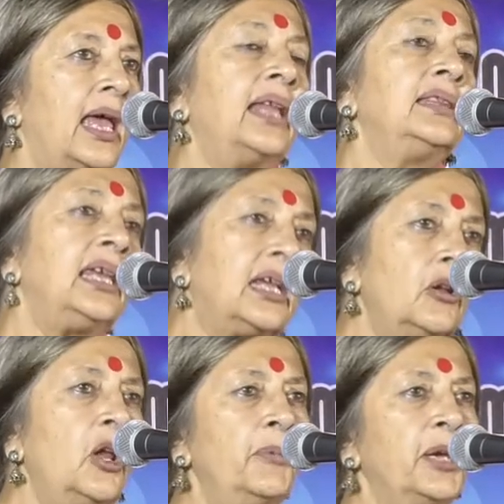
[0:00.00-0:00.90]
and the
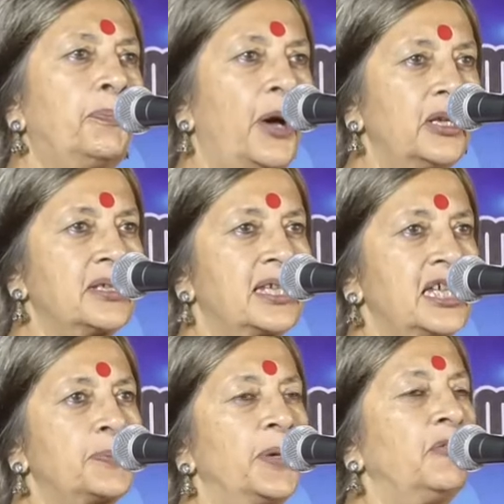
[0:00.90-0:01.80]
economic
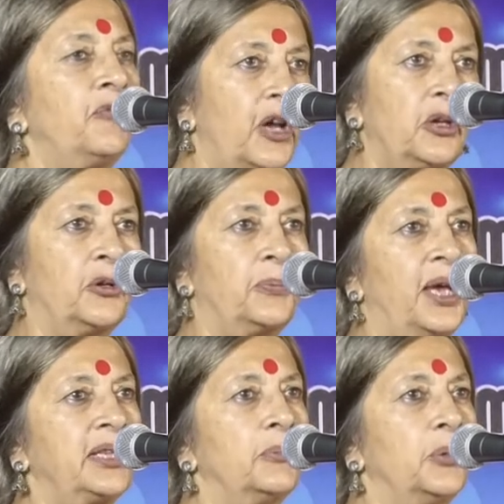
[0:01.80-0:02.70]
policies being followed
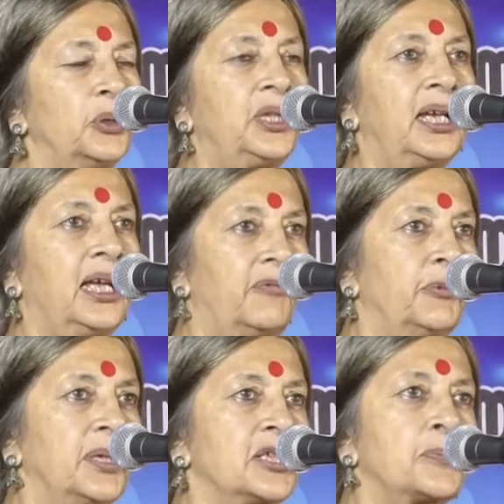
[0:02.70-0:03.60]
by the Modi
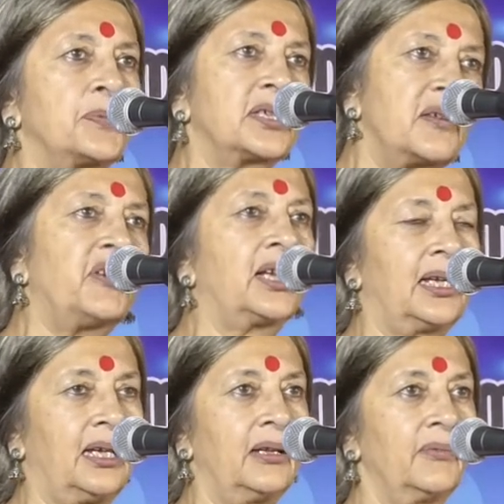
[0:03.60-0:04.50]
government
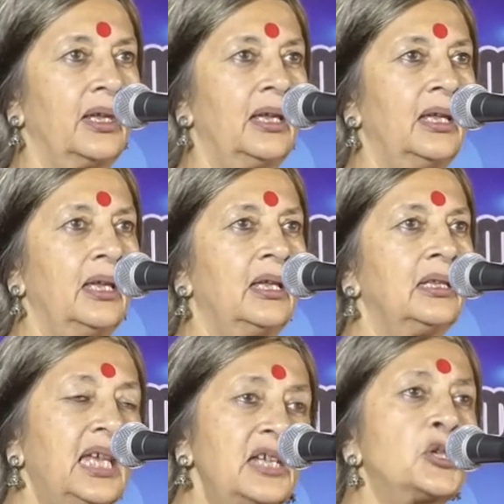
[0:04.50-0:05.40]
specifically,
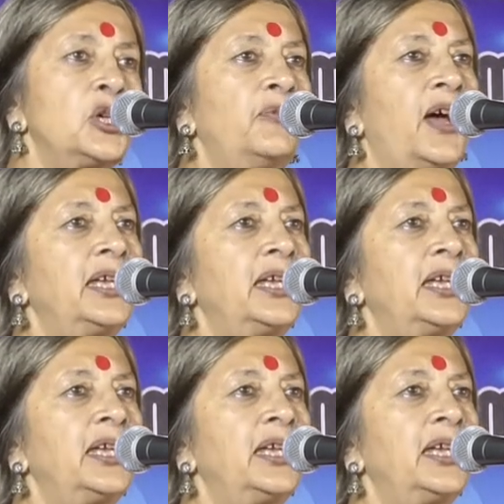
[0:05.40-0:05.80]
the issue of